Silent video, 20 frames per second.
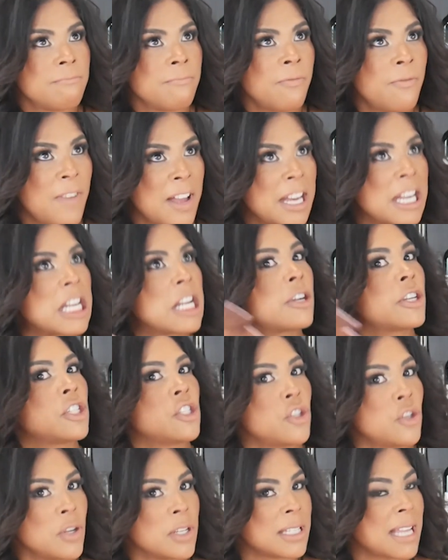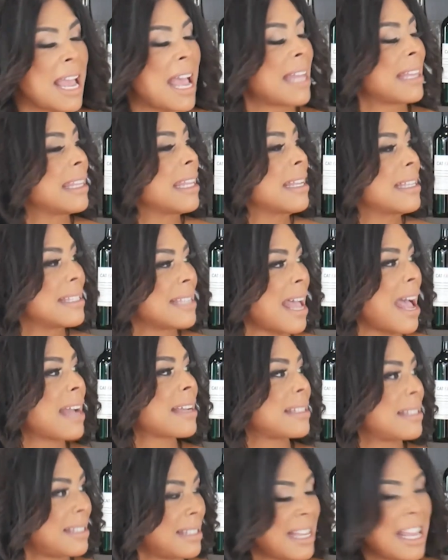veterinary students that had the
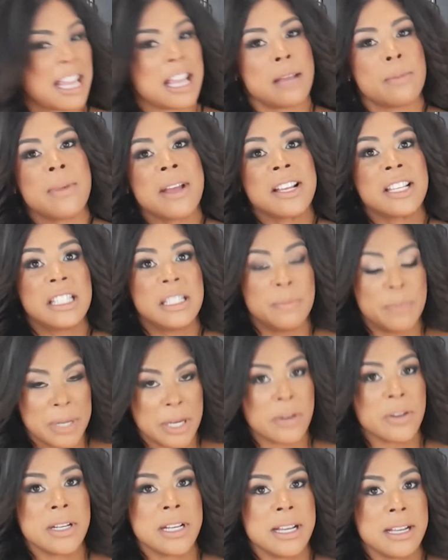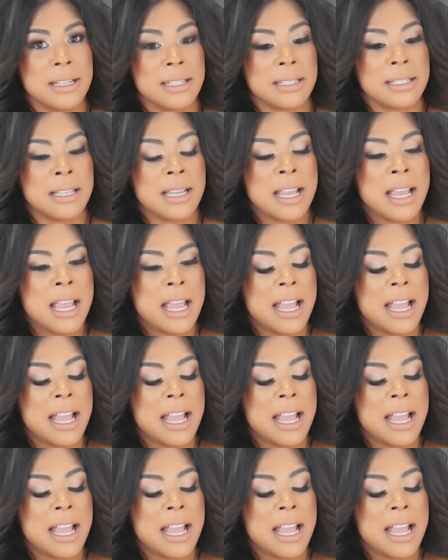exact same experience.